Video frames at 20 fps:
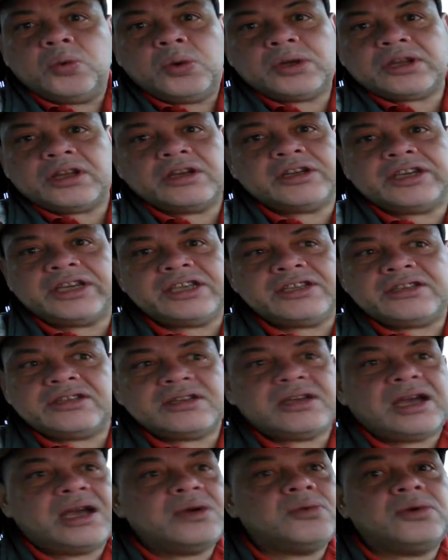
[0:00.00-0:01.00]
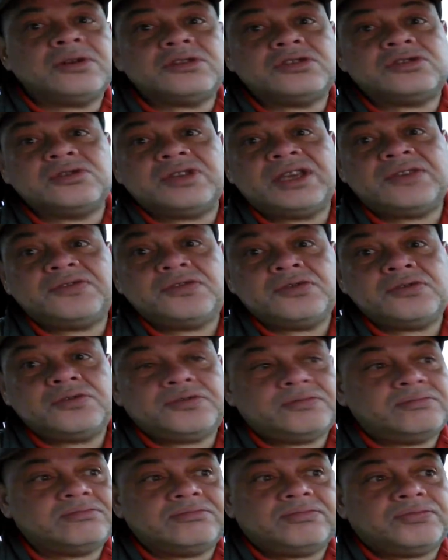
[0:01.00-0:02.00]
what a crazy guy wants to give you
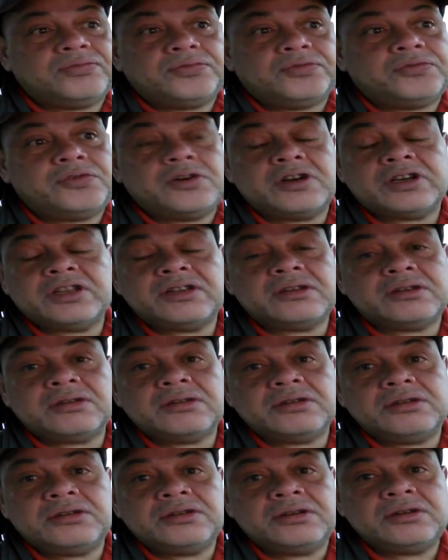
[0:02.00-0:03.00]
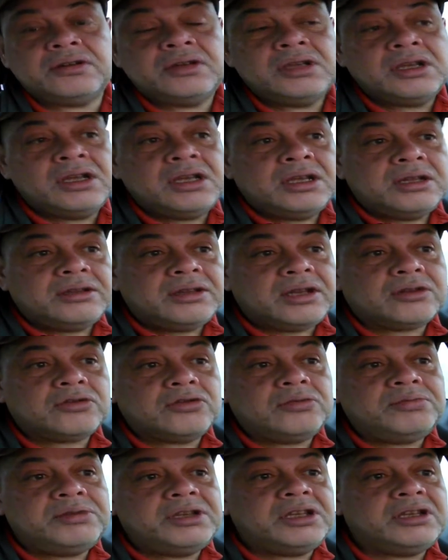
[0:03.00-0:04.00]
for it, you know? That
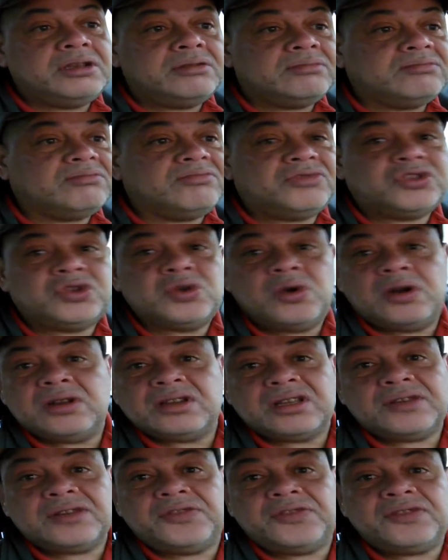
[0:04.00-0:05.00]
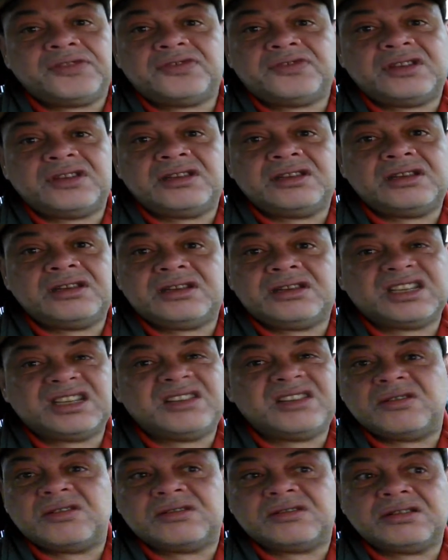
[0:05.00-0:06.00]
could be 250,
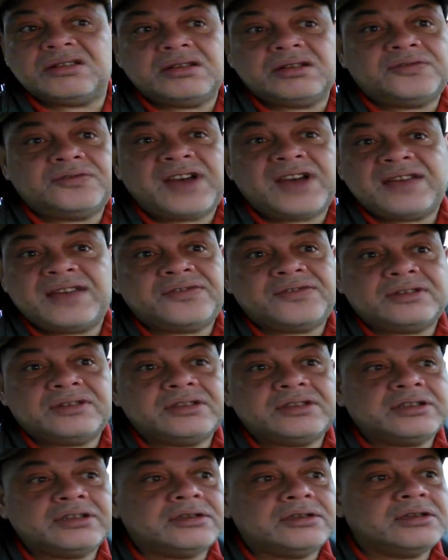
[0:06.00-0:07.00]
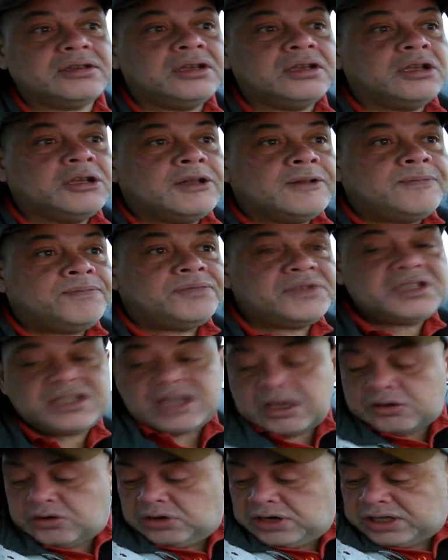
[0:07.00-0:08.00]
300, 500.
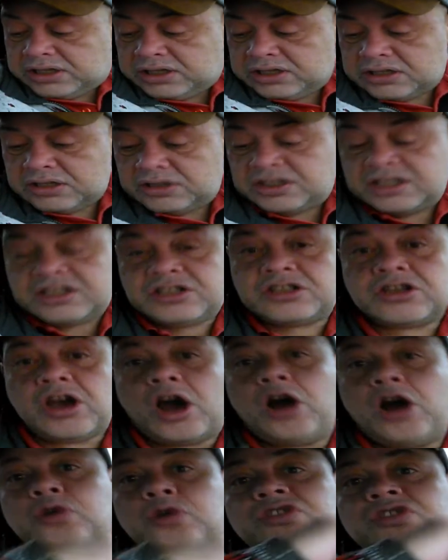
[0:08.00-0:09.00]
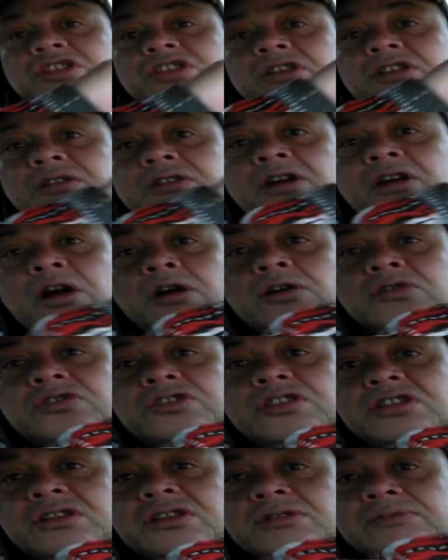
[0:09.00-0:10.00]
These are collectors. This is Aussie,
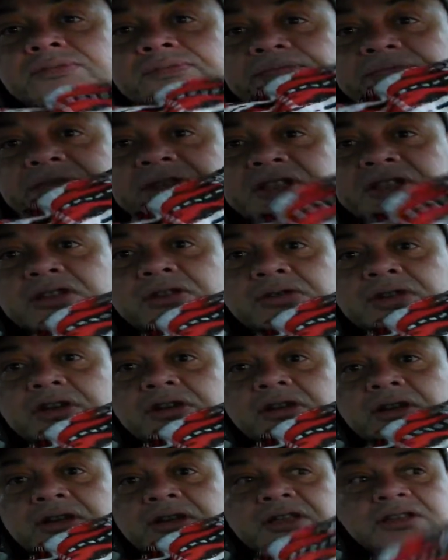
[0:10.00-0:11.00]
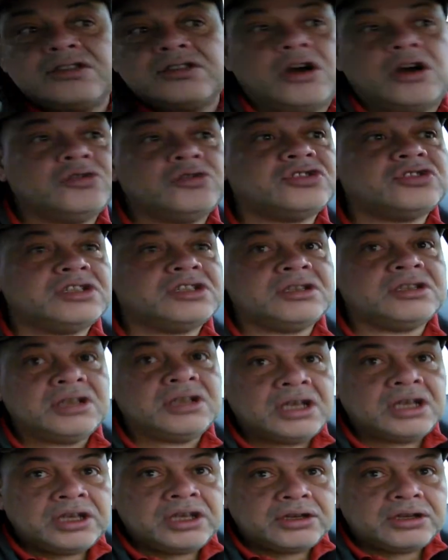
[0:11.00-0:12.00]
Aussie. This is how they call this, Aussie.
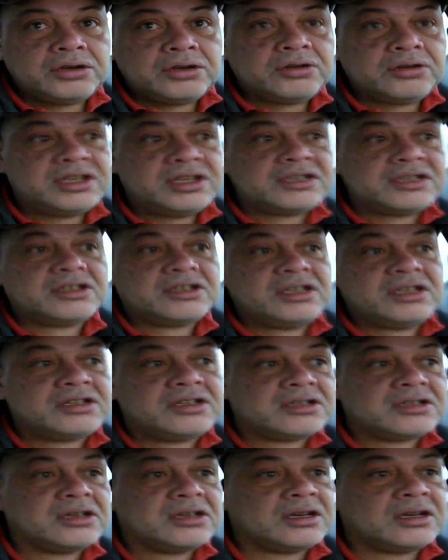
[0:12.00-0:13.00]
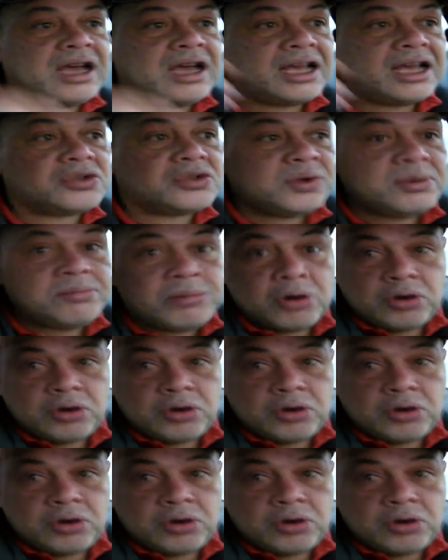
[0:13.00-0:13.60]
You know, these, these uh, guys with